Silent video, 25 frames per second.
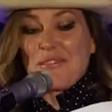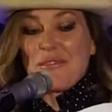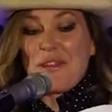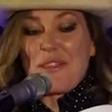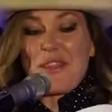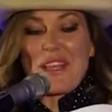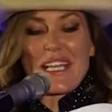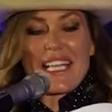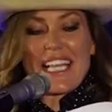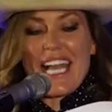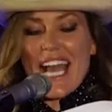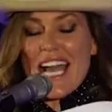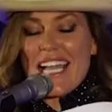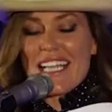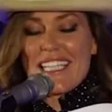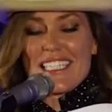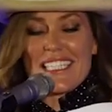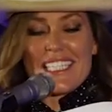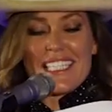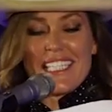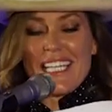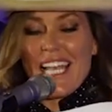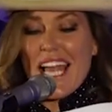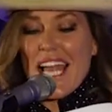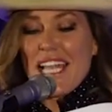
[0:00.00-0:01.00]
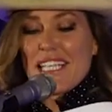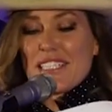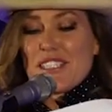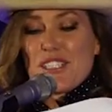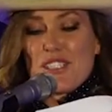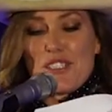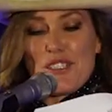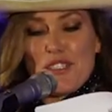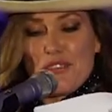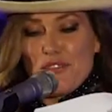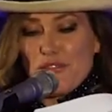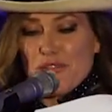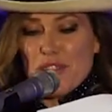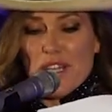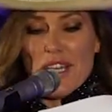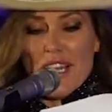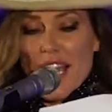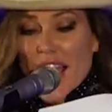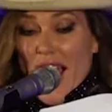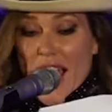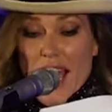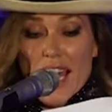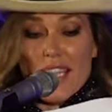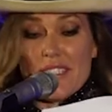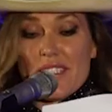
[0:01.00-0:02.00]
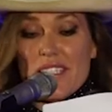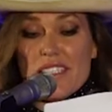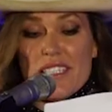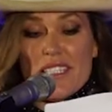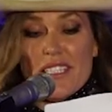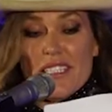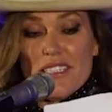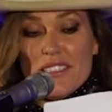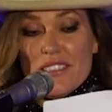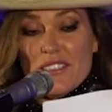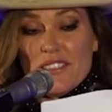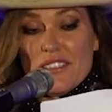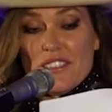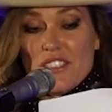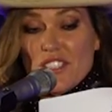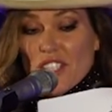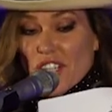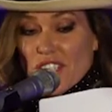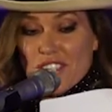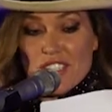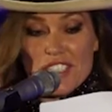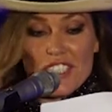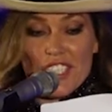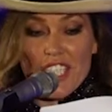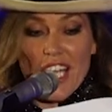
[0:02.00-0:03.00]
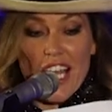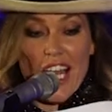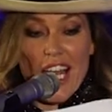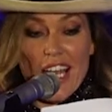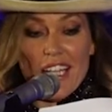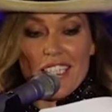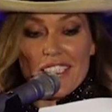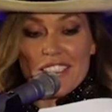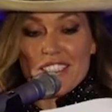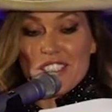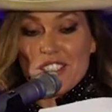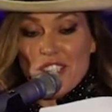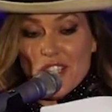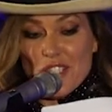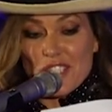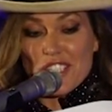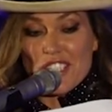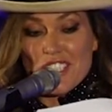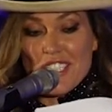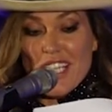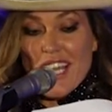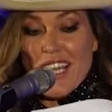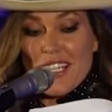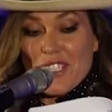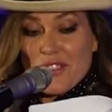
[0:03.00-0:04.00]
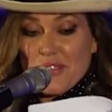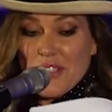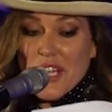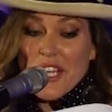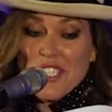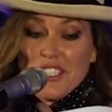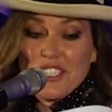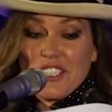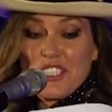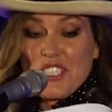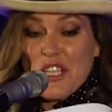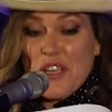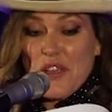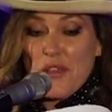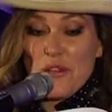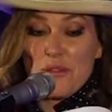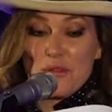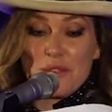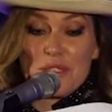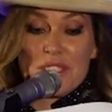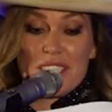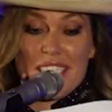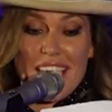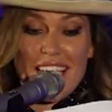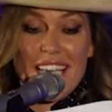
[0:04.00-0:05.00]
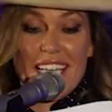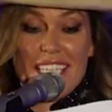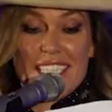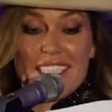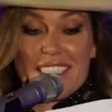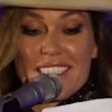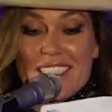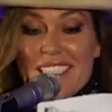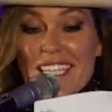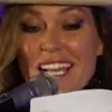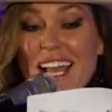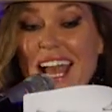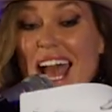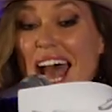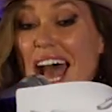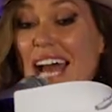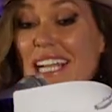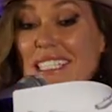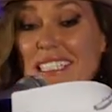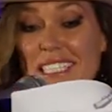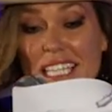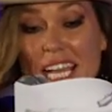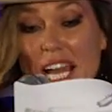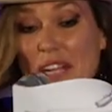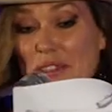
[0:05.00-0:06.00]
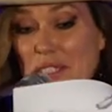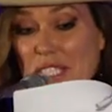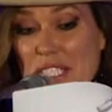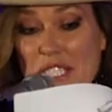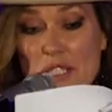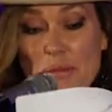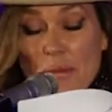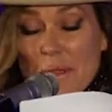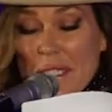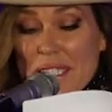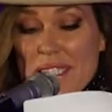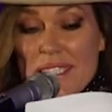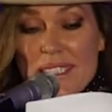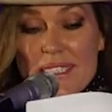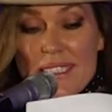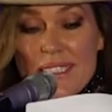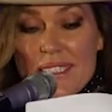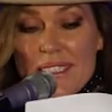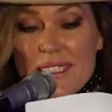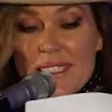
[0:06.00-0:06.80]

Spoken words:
with the guiding lights of Hartson, John Charles, Toshak, Rush, Hughes, Giggs, and Gary Speed,